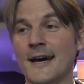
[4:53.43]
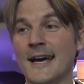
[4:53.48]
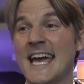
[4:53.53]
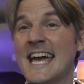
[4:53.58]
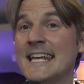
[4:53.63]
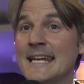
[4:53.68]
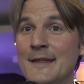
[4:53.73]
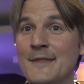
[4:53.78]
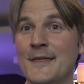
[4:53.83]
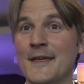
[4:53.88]

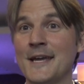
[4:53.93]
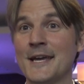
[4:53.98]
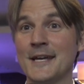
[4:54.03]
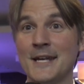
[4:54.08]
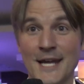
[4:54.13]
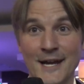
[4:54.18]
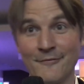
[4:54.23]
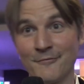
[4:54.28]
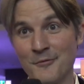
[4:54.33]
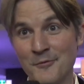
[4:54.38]
Anything
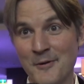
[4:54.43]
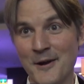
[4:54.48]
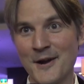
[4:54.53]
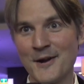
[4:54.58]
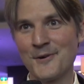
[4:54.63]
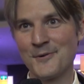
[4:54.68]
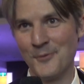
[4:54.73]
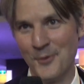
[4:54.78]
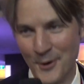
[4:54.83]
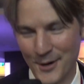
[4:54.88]
and
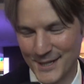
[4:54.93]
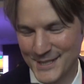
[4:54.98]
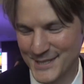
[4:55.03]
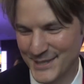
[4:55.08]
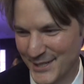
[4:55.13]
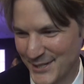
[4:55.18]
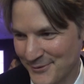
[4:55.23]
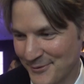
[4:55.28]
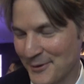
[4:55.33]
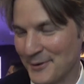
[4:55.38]
everywhere was
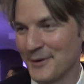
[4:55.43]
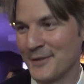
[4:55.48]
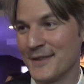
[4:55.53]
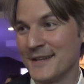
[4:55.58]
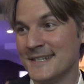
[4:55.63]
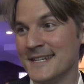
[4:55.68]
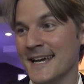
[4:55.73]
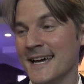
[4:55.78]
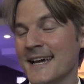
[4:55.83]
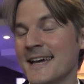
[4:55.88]
the quote of
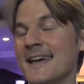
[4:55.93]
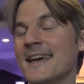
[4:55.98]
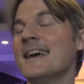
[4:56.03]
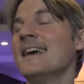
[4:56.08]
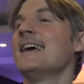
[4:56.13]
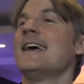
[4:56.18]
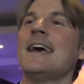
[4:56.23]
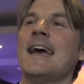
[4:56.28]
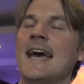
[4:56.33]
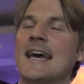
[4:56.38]
the day.
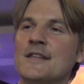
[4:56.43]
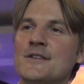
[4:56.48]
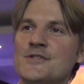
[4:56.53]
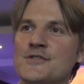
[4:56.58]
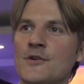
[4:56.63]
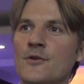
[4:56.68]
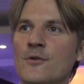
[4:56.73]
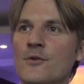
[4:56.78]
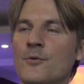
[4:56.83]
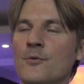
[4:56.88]
And
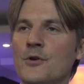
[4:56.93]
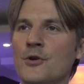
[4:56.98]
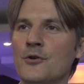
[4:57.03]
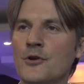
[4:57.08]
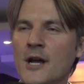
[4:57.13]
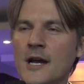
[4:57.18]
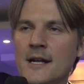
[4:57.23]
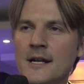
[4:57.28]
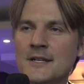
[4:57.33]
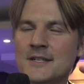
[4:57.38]
so
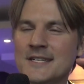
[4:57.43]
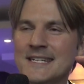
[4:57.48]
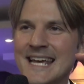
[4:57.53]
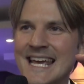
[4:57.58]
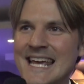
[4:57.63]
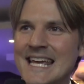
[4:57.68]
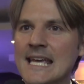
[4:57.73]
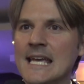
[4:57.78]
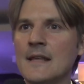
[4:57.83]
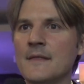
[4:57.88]
you're kind of
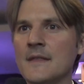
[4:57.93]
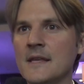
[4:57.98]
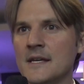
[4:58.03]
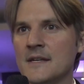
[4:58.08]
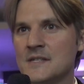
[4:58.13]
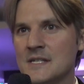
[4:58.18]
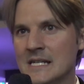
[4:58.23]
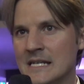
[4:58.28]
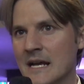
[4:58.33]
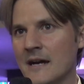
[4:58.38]
taking
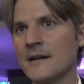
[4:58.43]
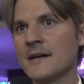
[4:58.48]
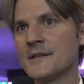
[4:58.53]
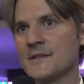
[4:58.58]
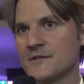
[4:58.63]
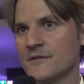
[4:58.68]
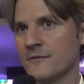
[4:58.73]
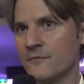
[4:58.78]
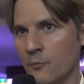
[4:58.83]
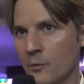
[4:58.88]
these
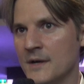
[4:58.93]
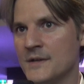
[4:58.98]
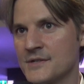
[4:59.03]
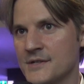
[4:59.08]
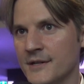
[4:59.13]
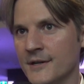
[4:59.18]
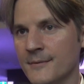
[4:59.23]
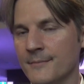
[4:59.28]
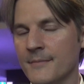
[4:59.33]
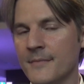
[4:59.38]
nuggets of
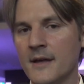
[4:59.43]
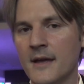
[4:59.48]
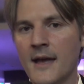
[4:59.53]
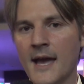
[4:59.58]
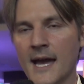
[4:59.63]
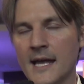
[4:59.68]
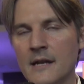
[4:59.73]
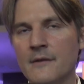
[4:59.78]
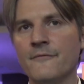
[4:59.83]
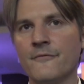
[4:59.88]
wisdom
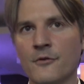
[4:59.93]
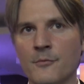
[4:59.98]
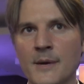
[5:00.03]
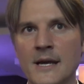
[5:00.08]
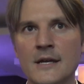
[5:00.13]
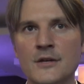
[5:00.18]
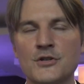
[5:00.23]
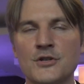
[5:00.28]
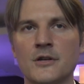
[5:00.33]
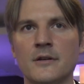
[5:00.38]
and
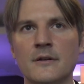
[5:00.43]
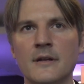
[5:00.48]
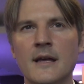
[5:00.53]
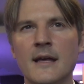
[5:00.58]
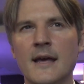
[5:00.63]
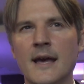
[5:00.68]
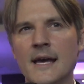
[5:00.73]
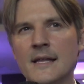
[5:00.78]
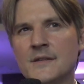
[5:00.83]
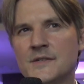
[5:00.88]
information
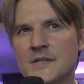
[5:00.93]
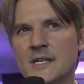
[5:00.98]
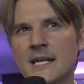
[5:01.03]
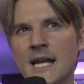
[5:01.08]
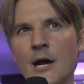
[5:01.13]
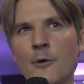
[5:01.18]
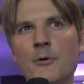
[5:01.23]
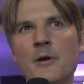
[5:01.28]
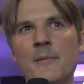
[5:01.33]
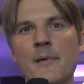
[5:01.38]
and seeing
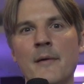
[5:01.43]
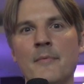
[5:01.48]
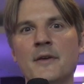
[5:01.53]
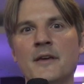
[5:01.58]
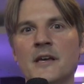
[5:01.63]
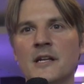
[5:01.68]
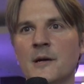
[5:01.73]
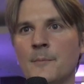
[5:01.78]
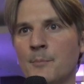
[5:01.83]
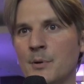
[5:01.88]
how we maybe
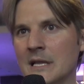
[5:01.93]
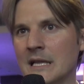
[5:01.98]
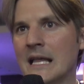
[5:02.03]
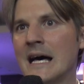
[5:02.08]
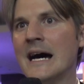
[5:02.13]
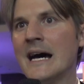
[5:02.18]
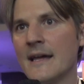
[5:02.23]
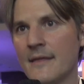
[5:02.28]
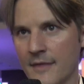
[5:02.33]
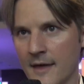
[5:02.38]
can
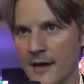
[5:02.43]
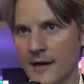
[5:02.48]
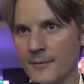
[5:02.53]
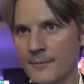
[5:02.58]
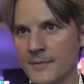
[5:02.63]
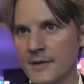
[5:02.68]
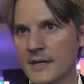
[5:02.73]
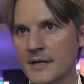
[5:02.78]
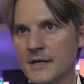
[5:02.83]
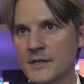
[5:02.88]
apply
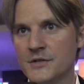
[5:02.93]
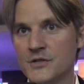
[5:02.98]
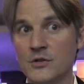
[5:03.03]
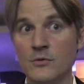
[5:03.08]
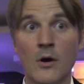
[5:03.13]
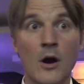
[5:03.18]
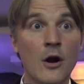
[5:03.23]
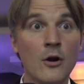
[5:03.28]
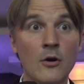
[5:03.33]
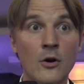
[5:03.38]
them
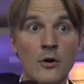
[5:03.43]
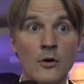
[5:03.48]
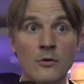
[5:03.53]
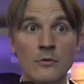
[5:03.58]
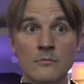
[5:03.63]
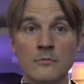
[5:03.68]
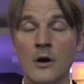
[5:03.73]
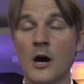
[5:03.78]
to our own